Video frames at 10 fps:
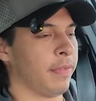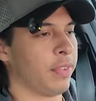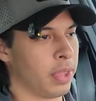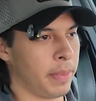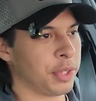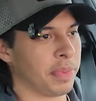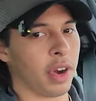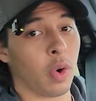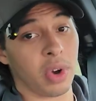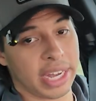for the most
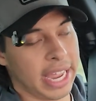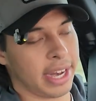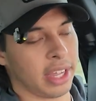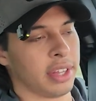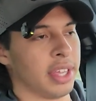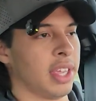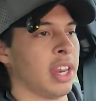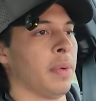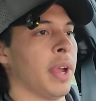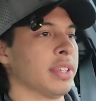part, organically
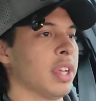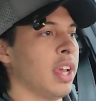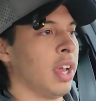anyways.